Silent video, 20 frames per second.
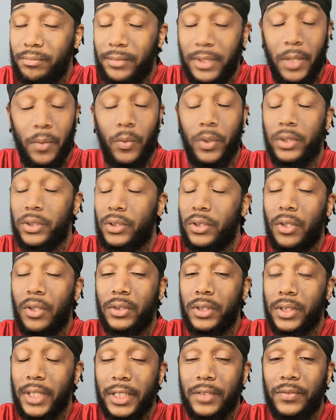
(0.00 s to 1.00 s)
they weren't
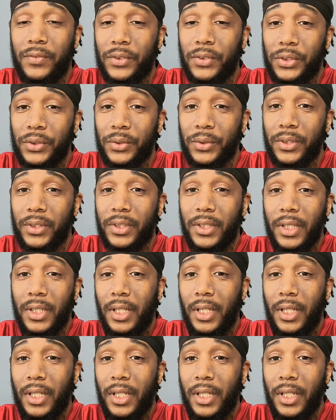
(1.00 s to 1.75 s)
salty, that's for sure.